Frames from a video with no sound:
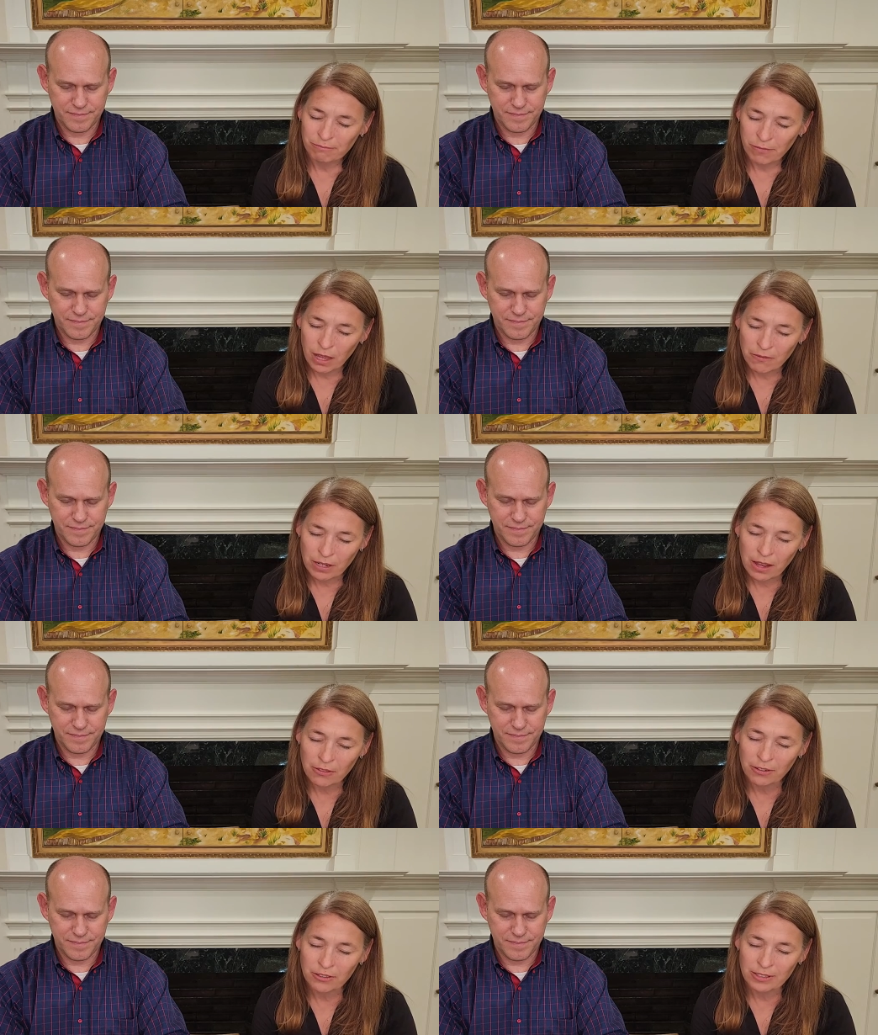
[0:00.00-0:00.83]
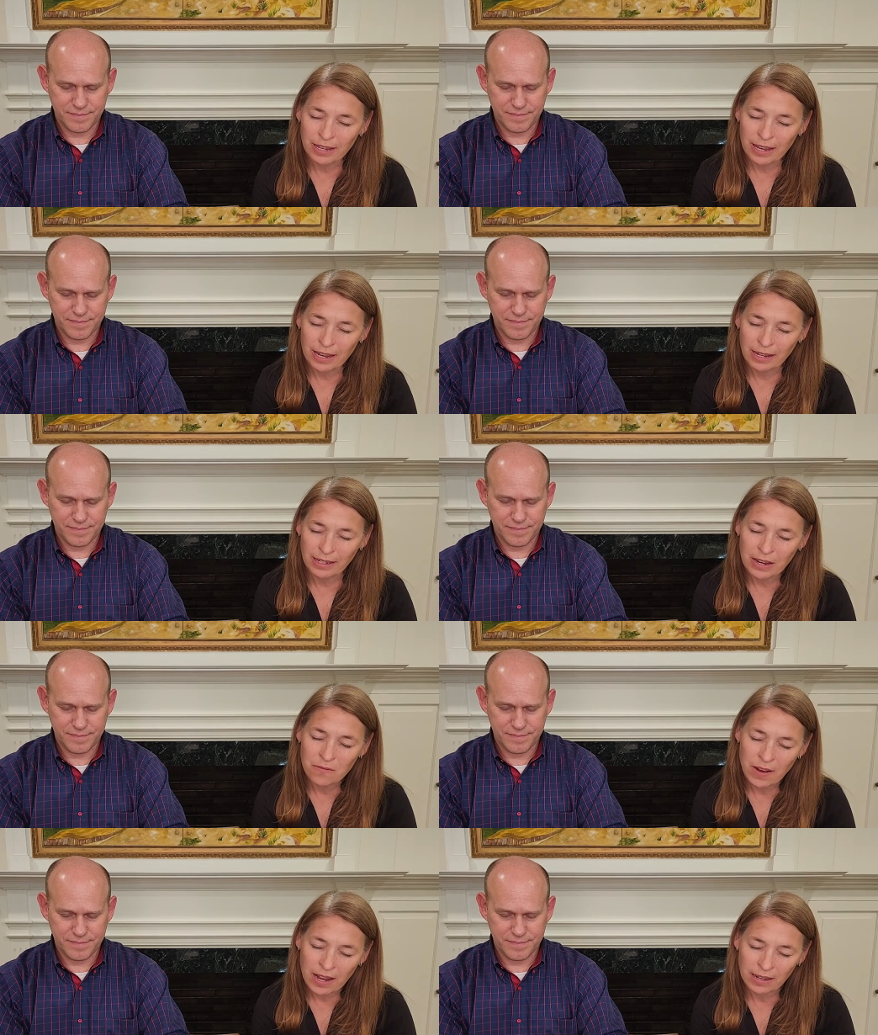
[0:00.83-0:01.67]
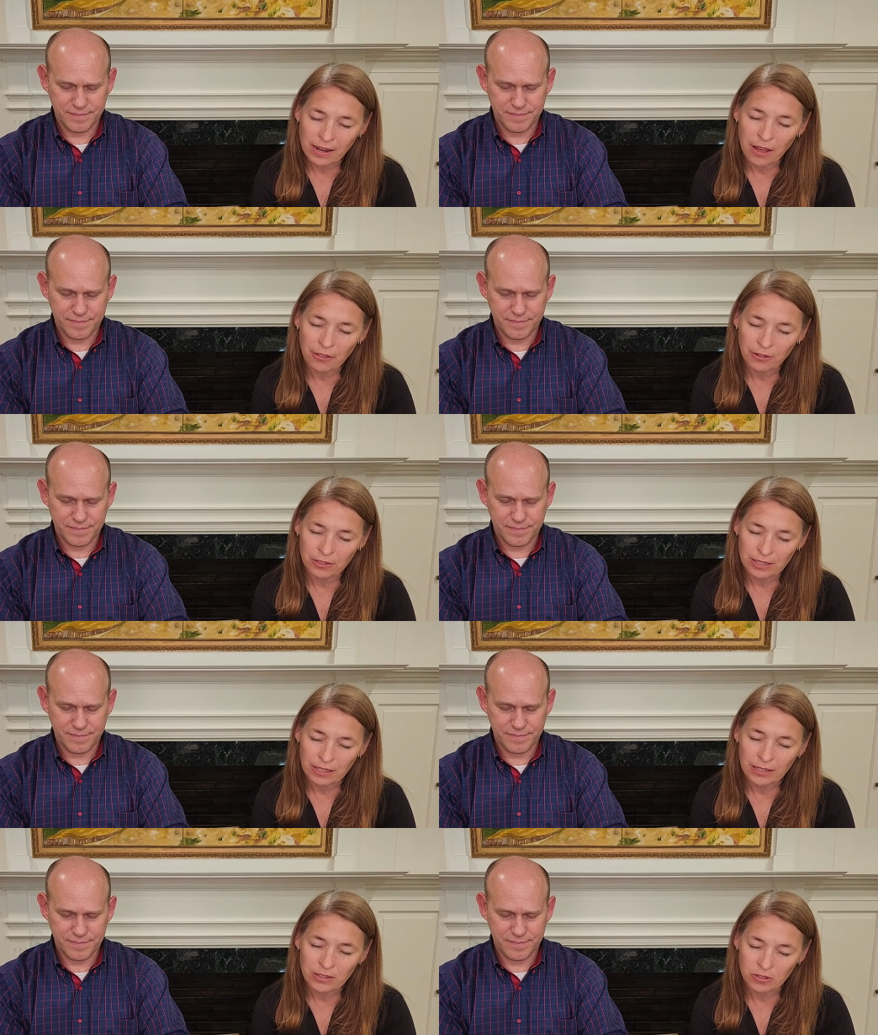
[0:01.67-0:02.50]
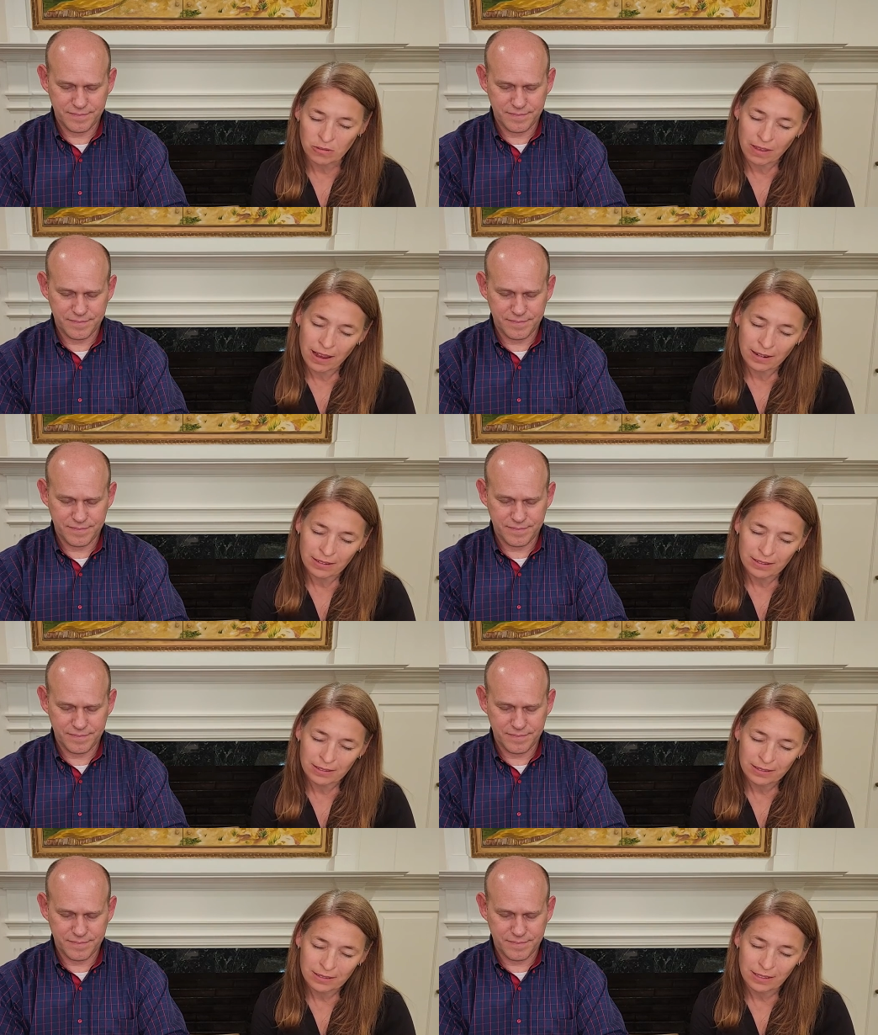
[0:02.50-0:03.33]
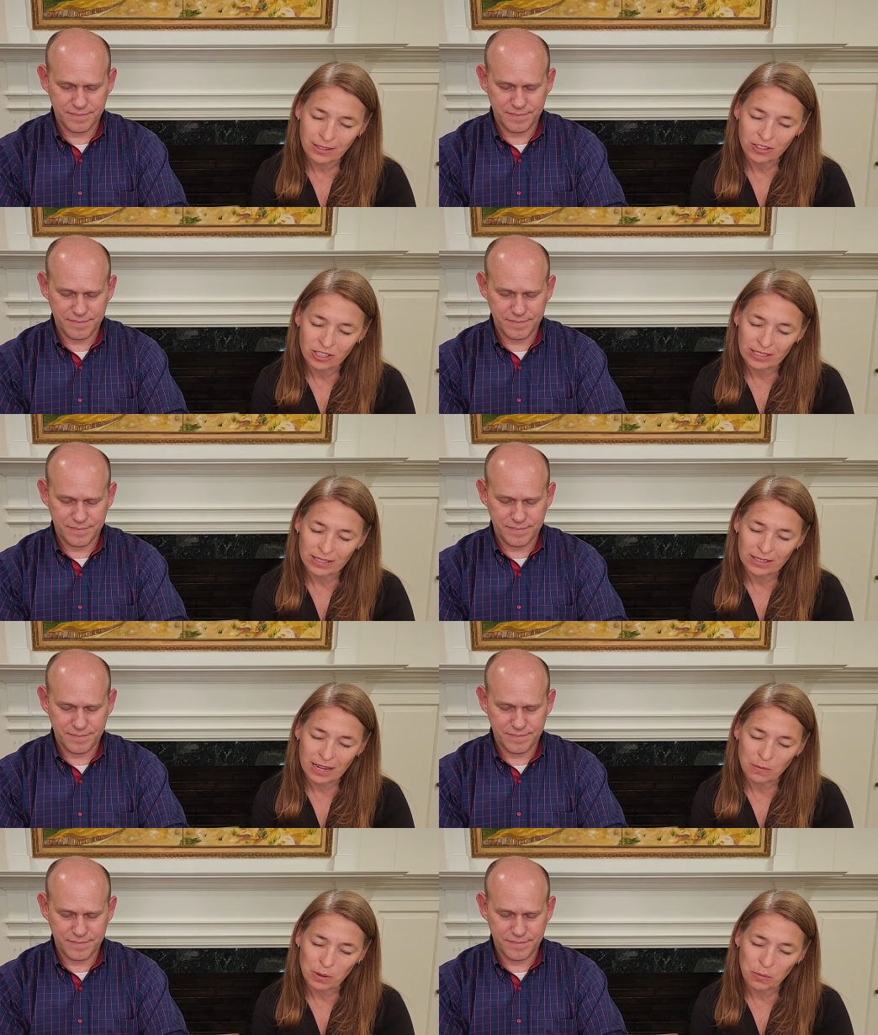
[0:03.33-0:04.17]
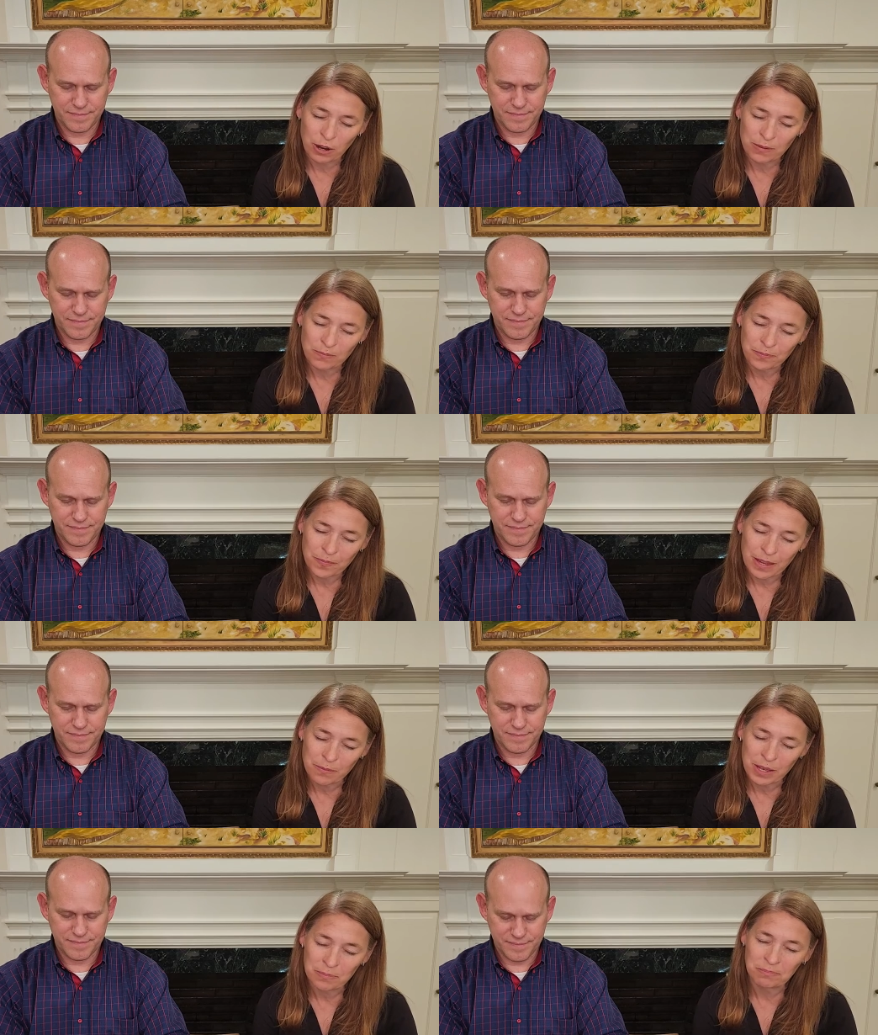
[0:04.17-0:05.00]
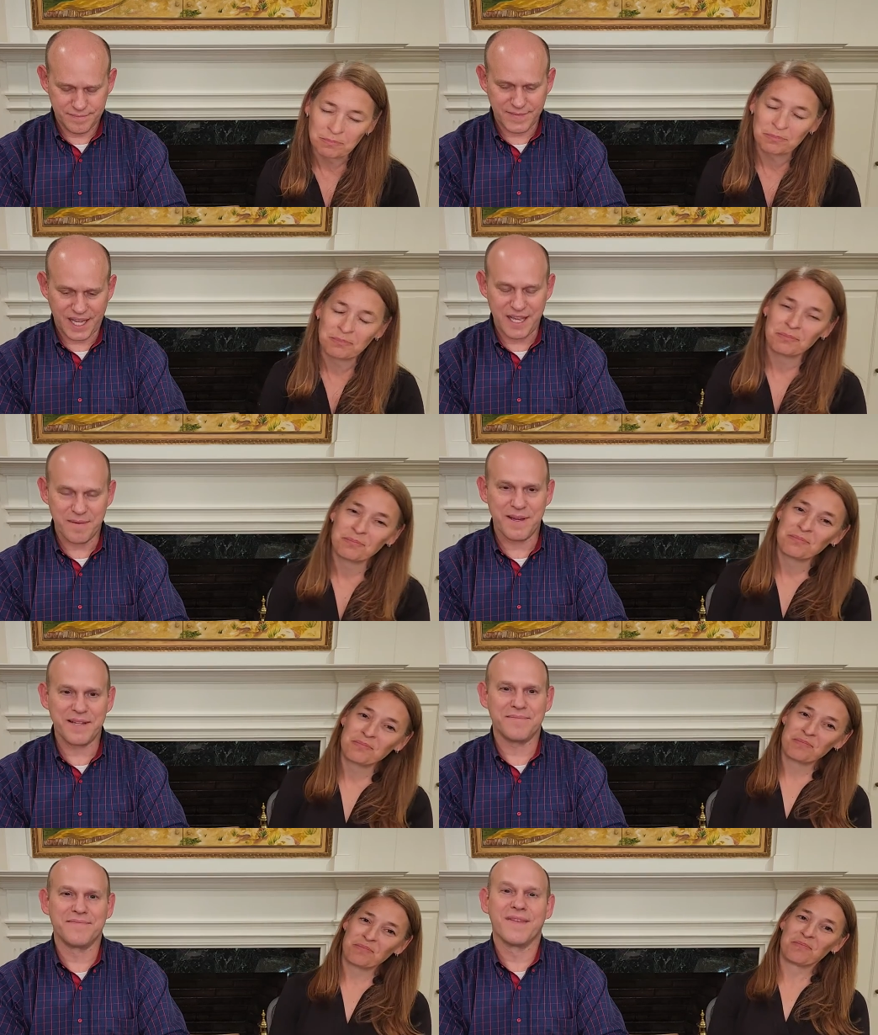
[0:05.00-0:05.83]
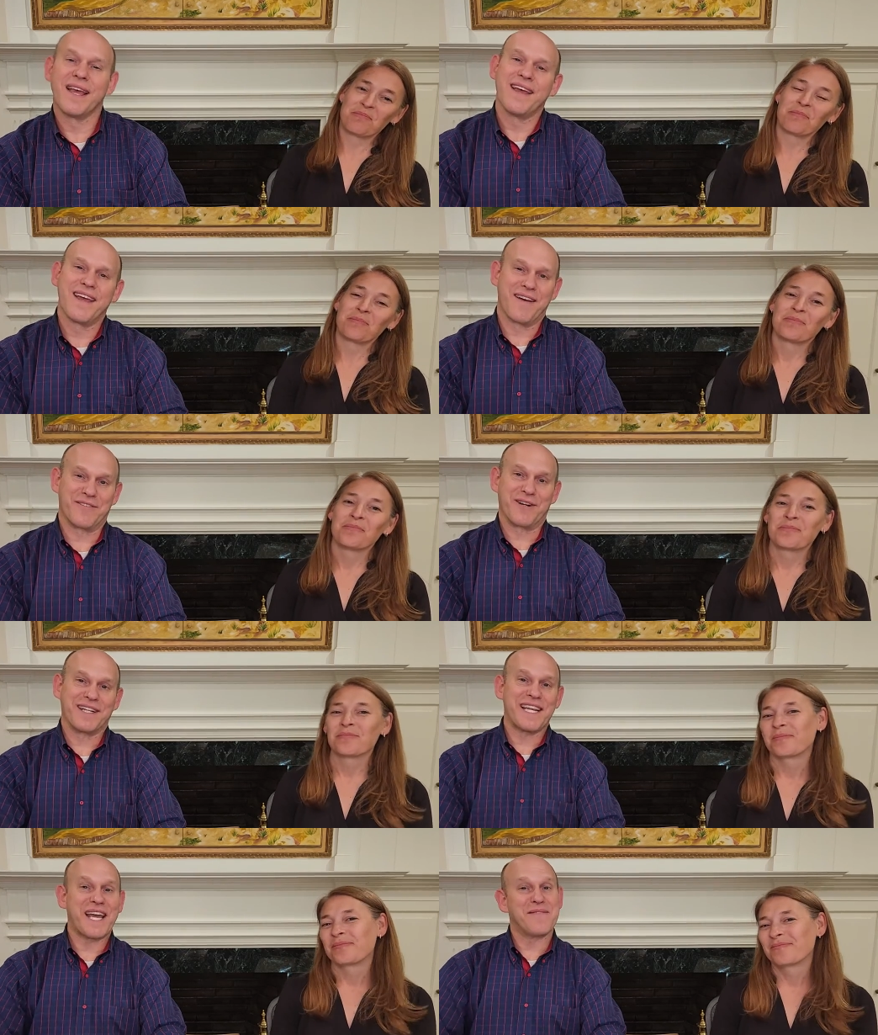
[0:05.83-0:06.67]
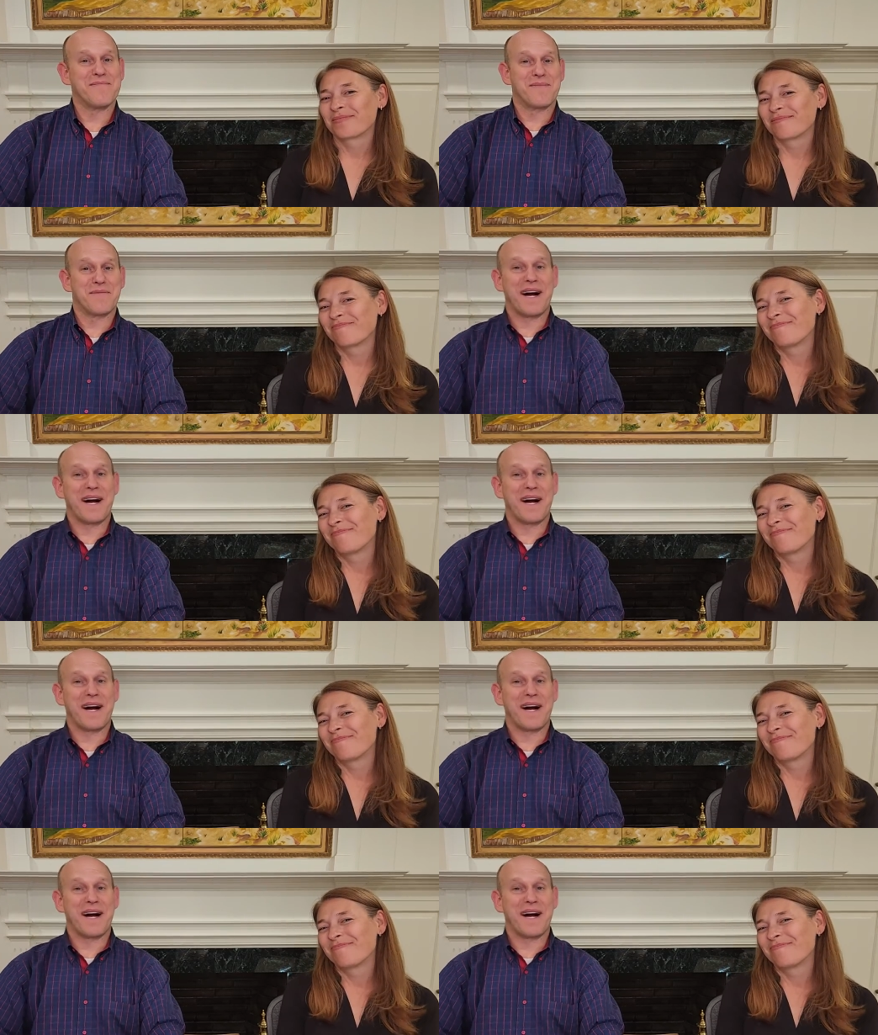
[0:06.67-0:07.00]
Speaker 1: loving others, and inviting others into that. And in Jesus' name we pray. Amen.
Speaker 2: Amen. Have a great day. Bye